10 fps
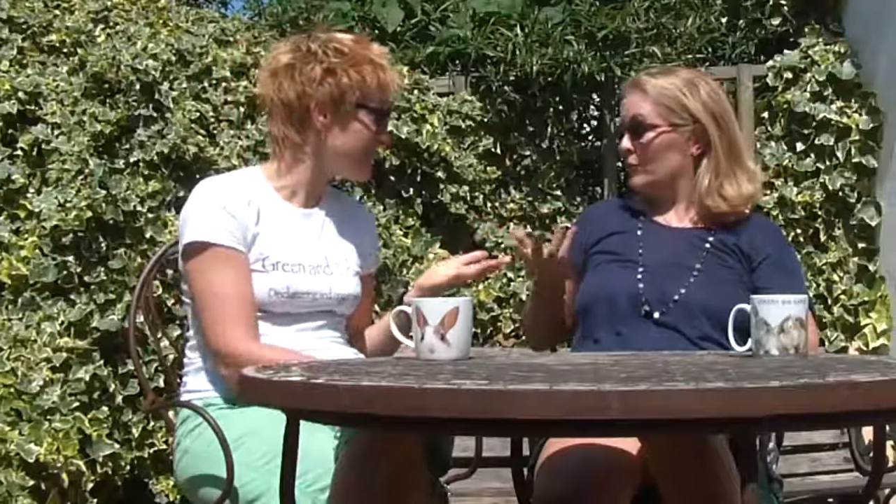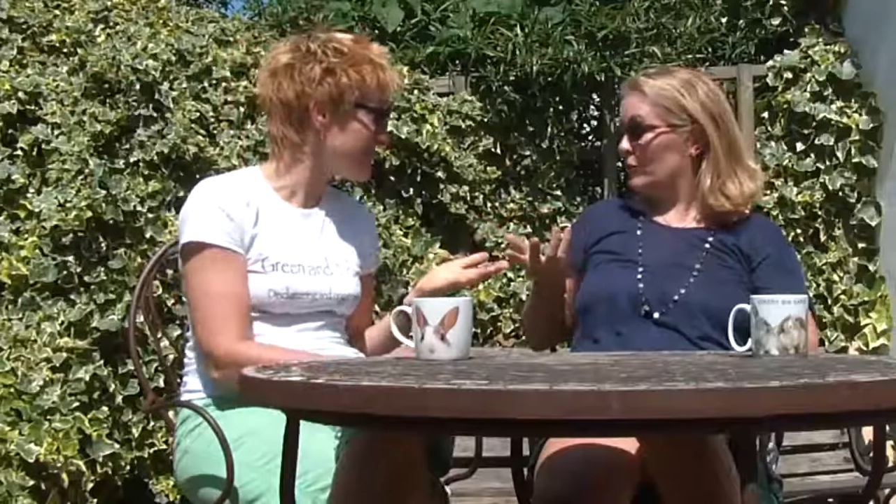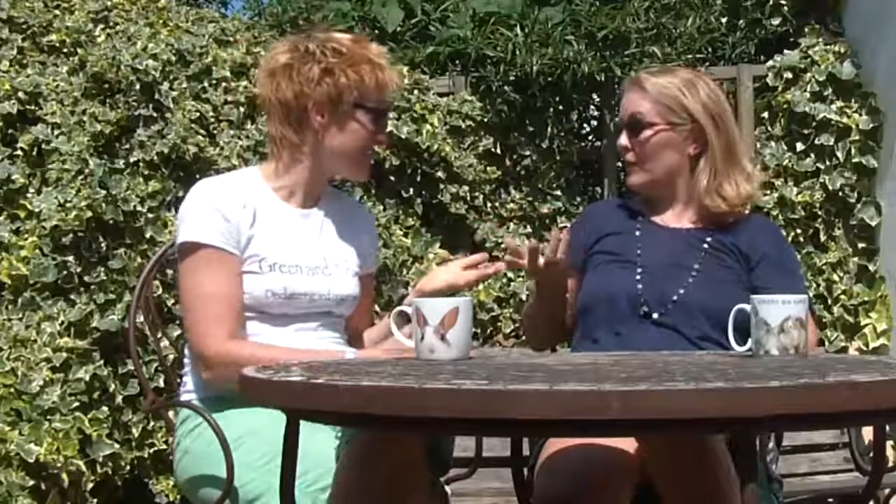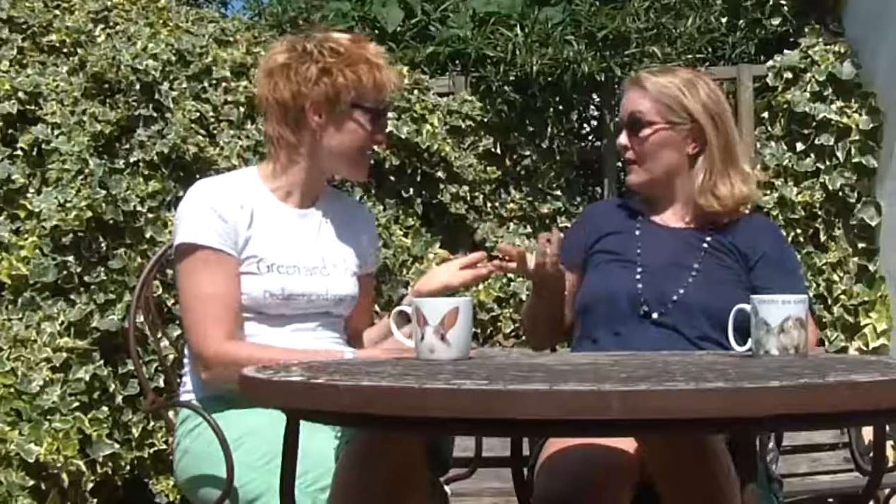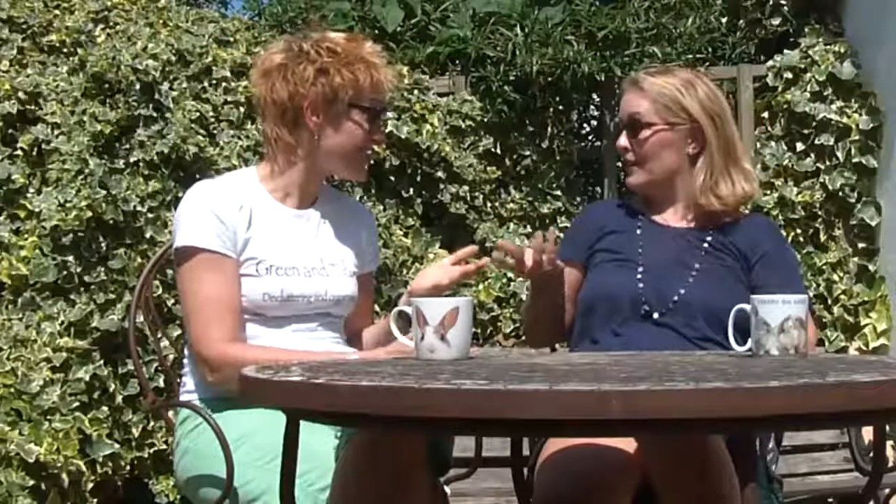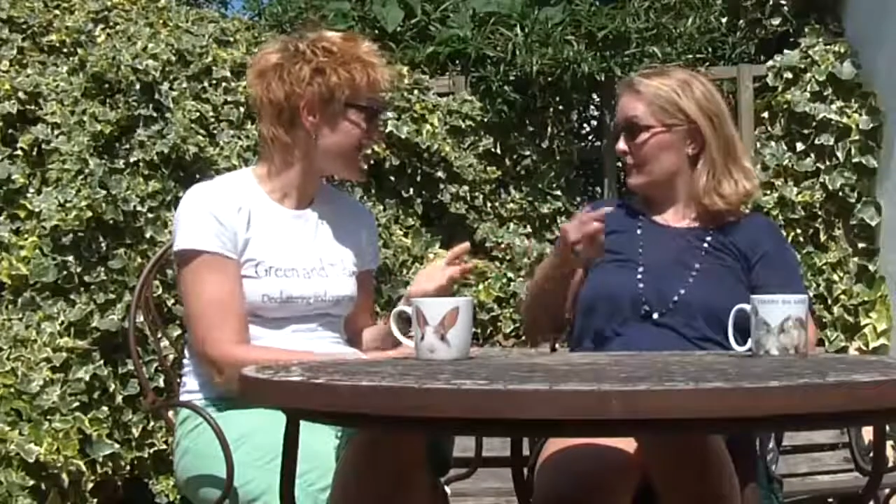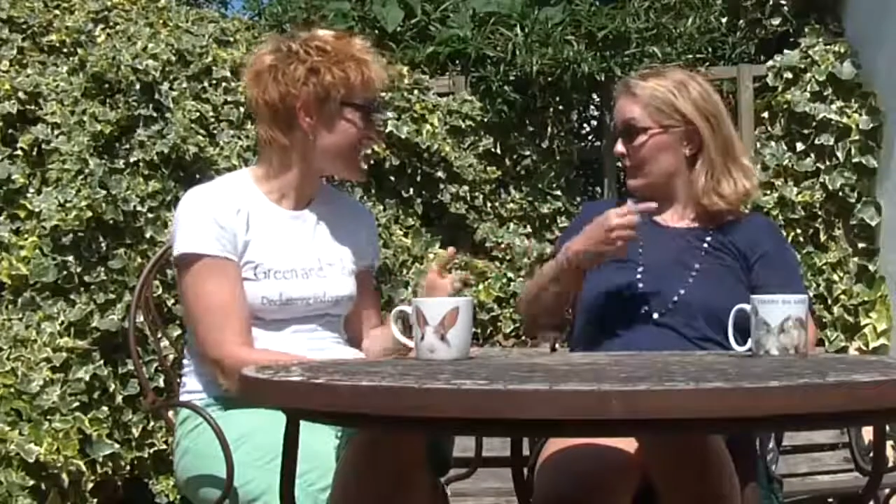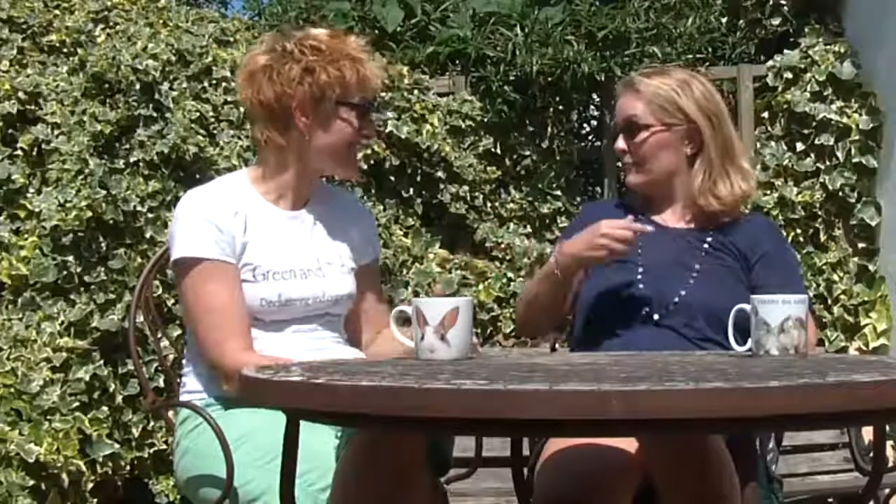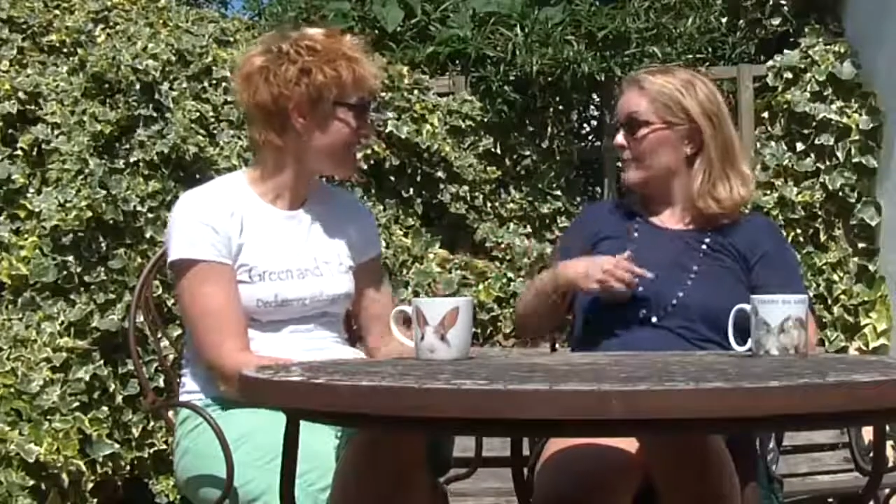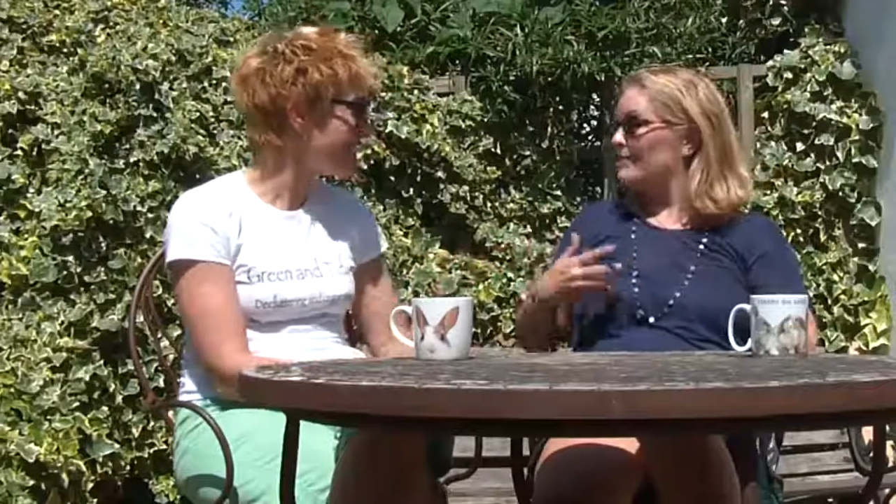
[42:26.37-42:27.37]
a cooking
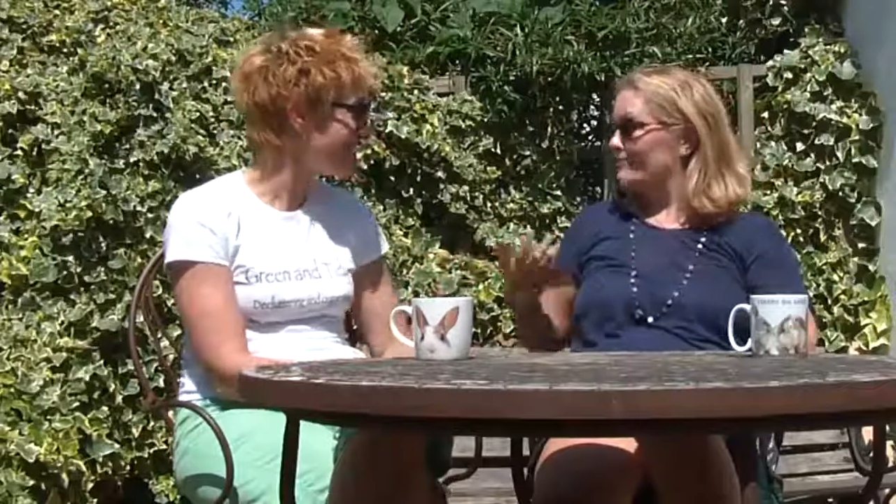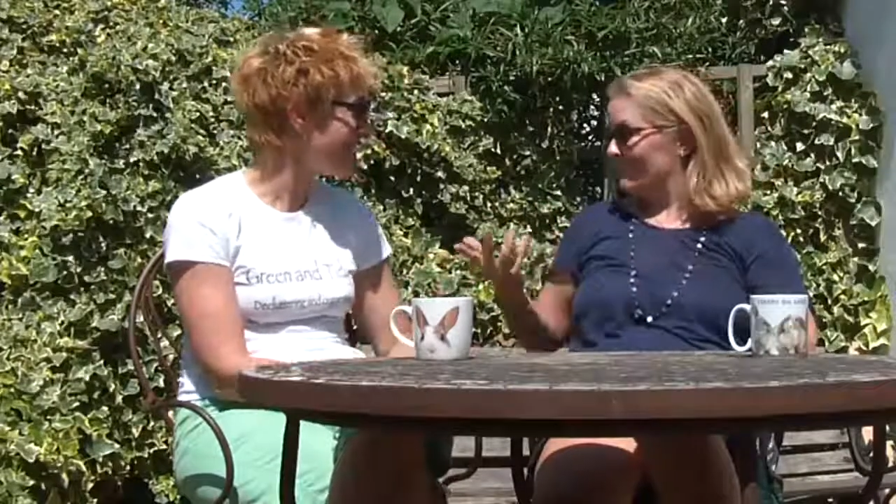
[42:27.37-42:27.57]
lesson for my...